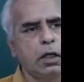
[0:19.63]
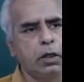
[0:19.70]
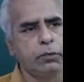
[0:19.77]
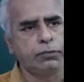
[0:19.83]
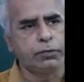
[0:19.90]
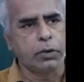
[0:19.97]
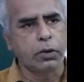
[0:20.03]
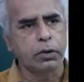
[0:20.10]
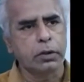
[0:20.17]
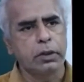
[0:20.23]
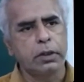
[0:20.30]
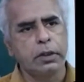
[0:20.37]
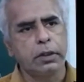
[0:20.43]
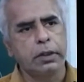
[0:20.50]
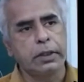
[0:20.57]
for
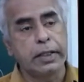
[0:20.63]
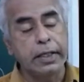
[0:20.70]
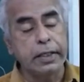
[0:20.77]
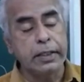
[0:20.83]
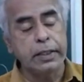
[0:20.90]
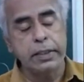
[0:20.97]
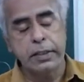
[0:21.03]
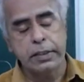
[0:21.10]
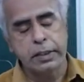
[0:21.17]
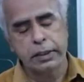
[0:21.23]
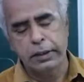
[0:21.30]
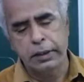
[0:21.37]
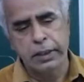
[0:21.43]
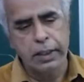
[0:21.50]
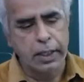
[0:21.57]
degreasing
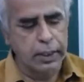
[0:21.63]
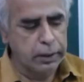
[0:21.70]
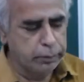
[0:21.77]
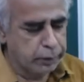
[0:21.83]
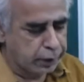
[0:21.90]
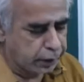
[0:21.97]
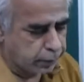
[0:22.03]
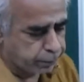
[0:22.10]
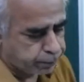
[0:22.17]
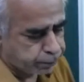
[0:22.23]
the aluminium